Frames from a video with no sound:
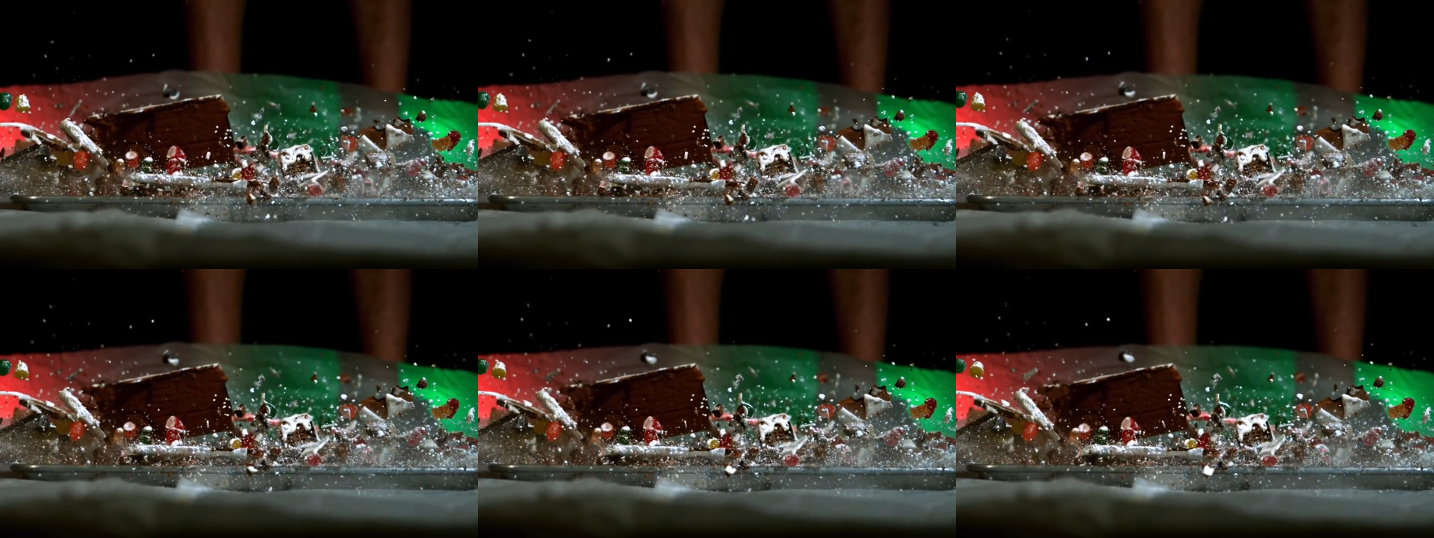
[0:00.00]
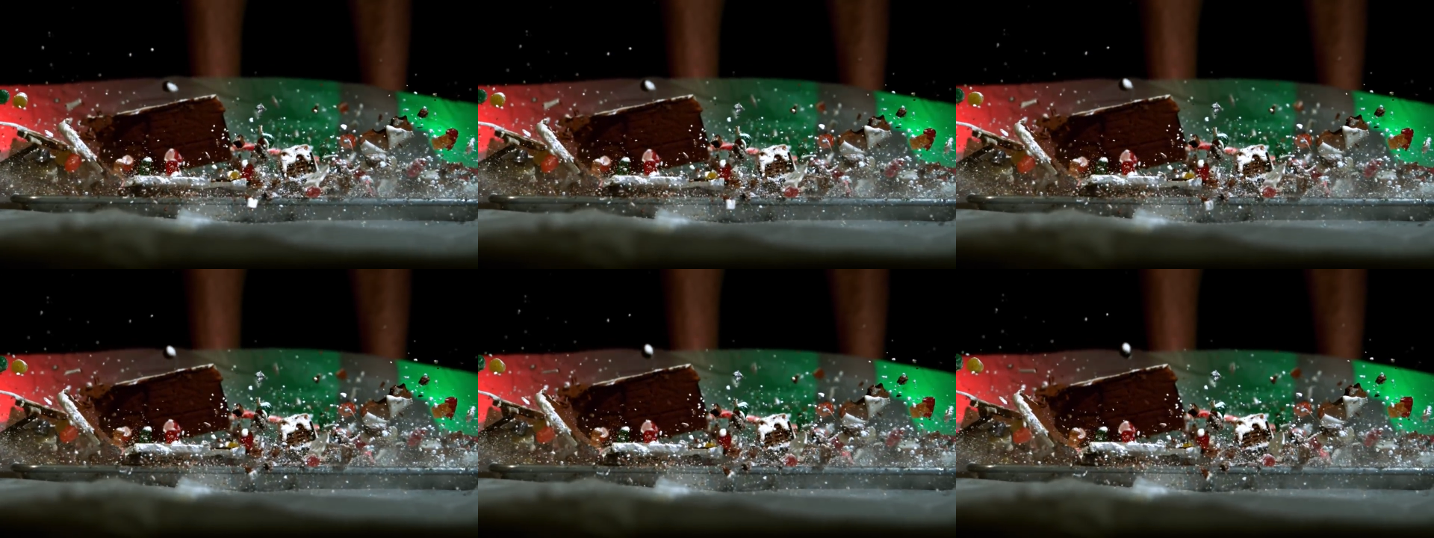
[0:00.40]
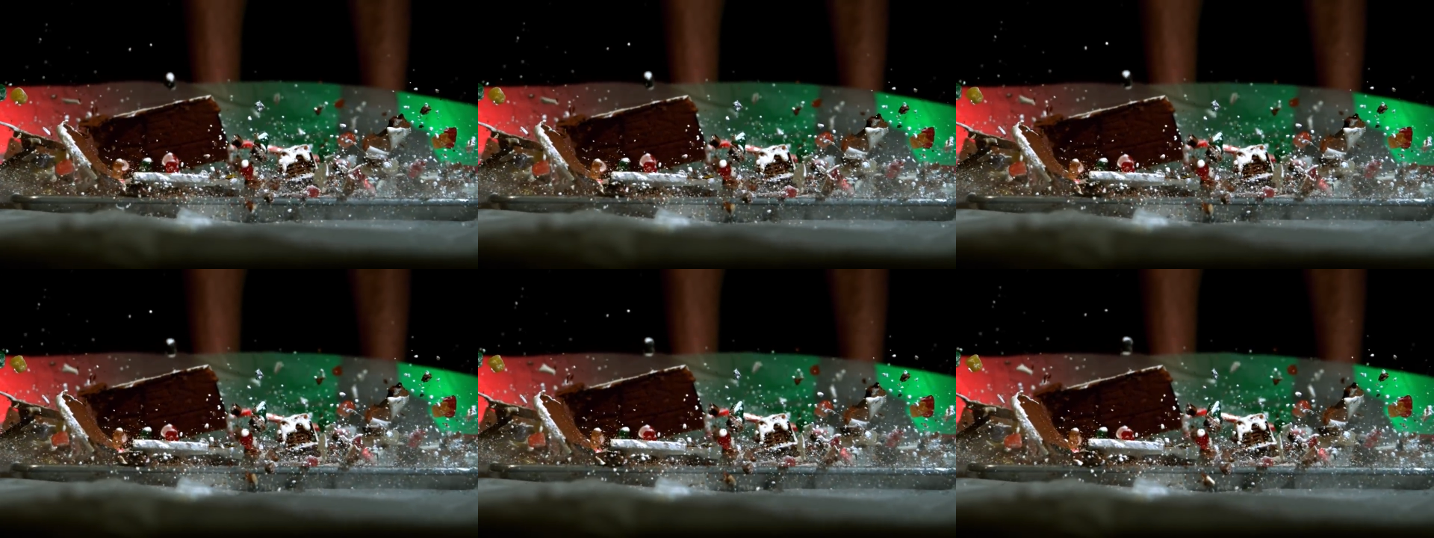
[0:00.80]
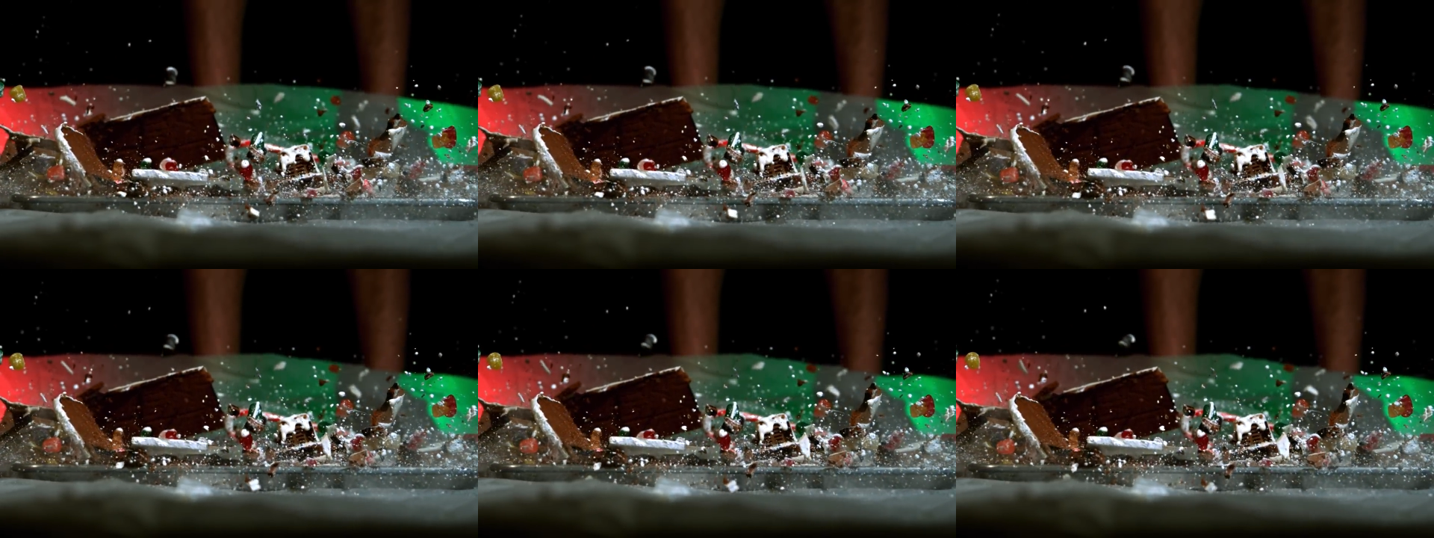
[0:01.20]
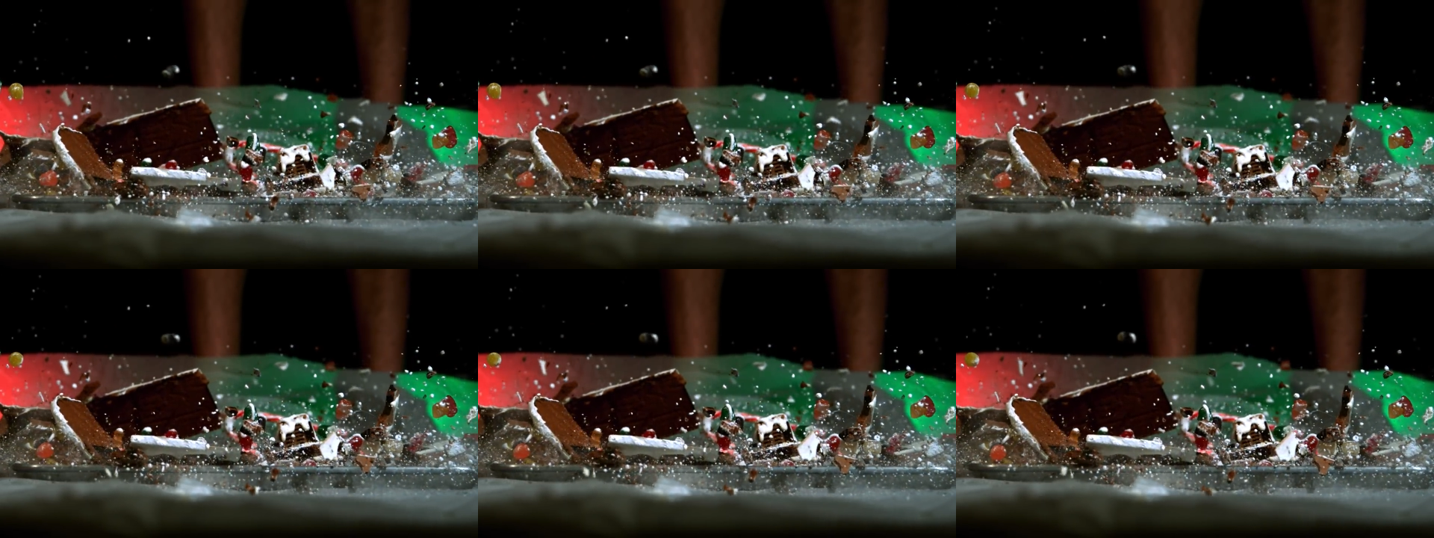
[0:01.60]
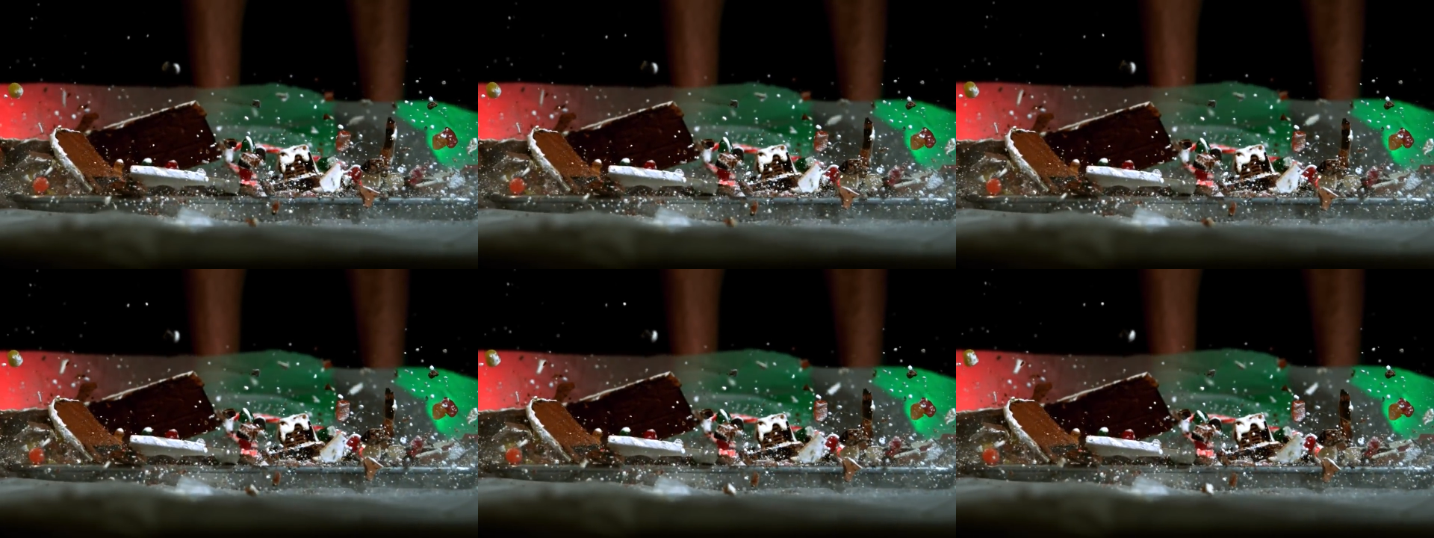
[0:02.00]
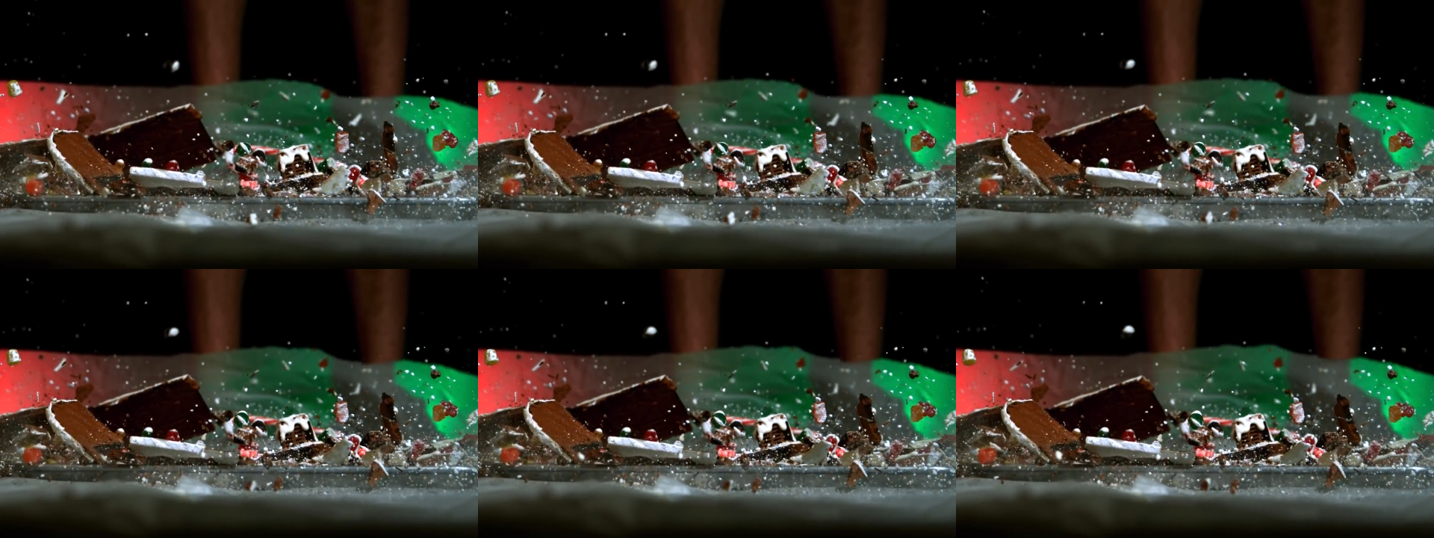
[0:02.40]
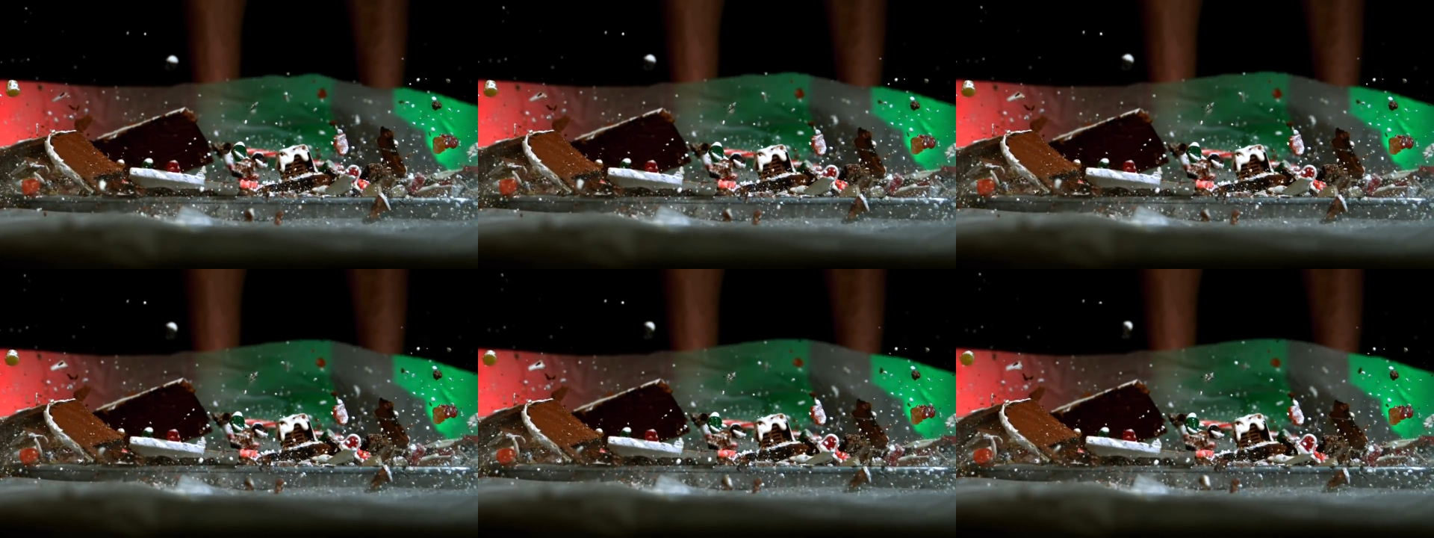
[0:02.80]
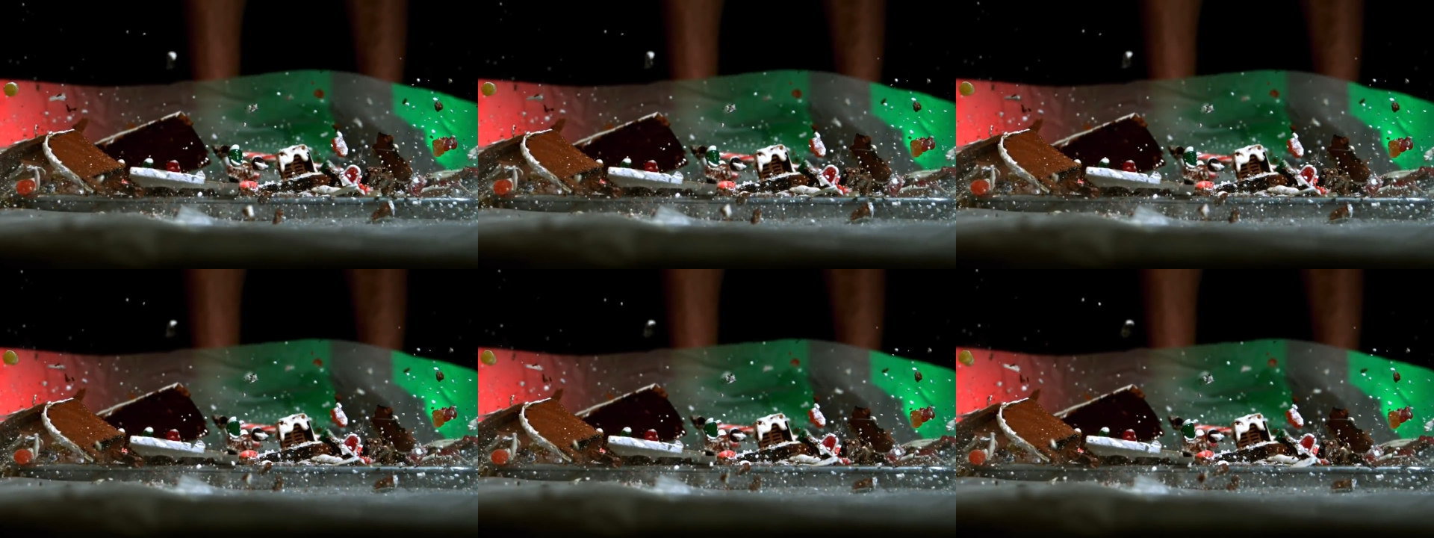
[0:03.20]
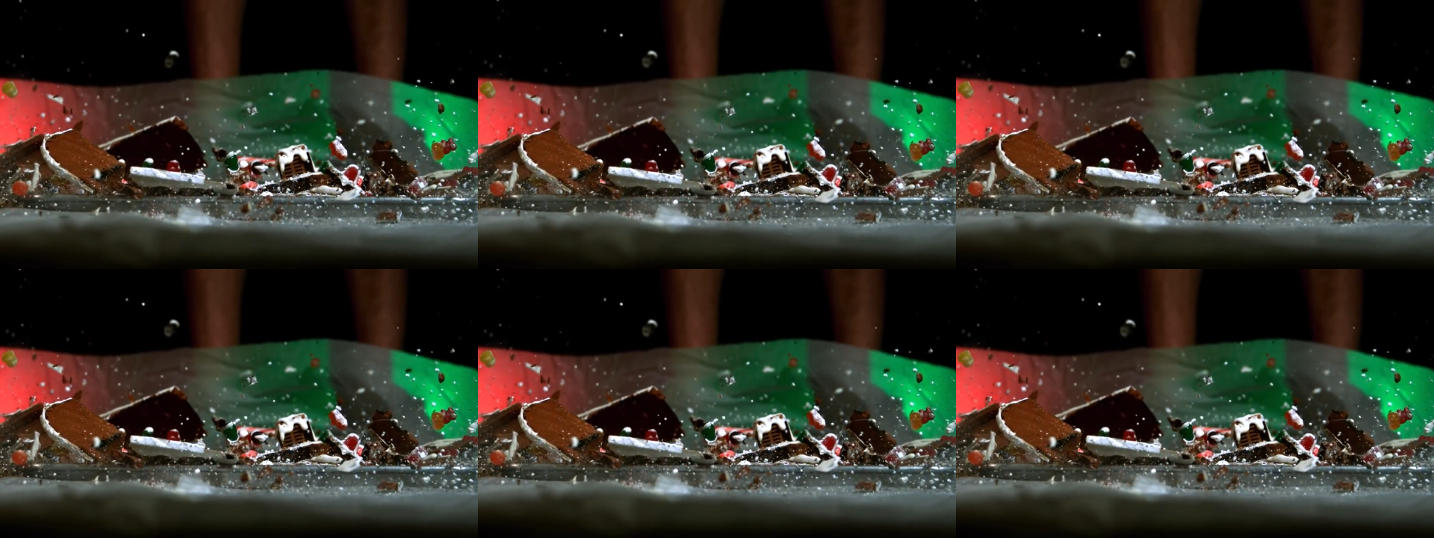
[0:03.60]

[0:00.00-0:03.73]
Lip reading: No face is visible, so there are no lips to read.